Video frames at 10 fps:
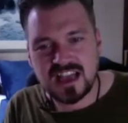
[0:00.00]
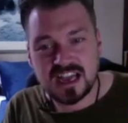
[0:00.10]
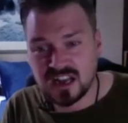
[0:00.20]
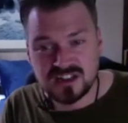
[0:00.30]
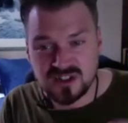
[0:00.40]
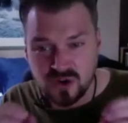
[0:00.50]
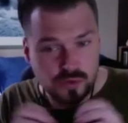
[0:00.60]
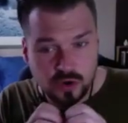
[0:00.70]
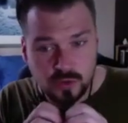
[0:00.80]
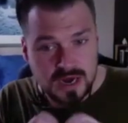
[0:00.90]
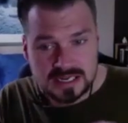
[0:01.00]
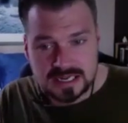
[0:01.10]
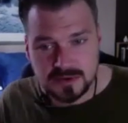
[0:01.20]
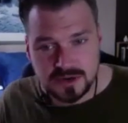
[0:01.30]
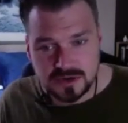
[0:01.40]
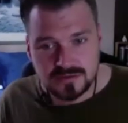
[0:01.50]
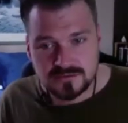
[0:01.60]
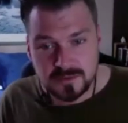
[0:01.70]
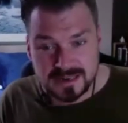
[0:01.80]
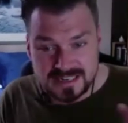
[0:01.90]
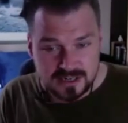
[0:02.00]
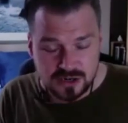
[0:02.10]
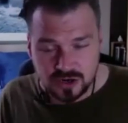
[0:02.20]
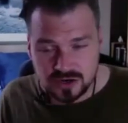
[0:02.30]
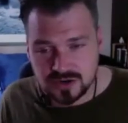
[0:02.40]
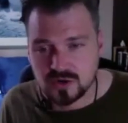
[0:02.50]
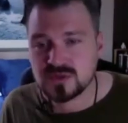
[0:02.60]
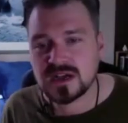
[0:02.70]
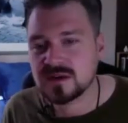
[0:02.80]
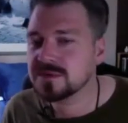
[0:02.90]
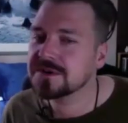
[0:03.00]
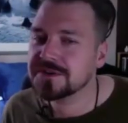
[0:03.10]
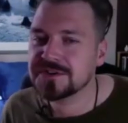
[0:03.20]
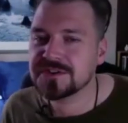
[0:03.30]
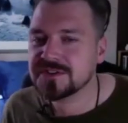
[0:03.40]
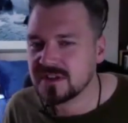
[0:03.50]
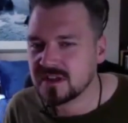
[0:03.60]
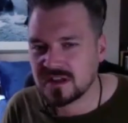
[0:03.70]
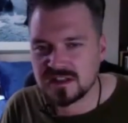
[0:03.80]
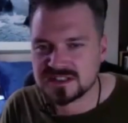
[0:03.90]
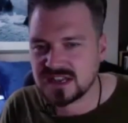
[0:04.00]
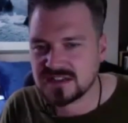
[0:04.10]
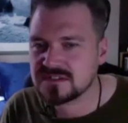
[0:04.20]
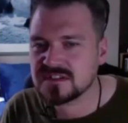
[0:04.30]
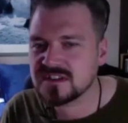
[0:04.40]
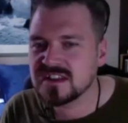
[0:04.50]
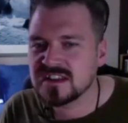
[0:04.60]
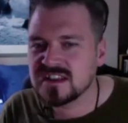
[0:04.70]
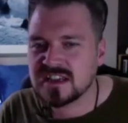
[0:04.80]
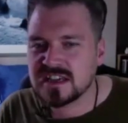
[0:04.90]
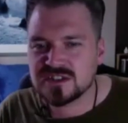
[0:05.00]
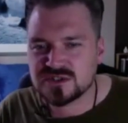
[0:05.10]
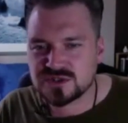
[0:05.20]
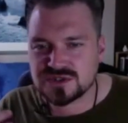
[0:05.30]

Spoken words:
I don't know where that word come from. I did not know that word at 7. It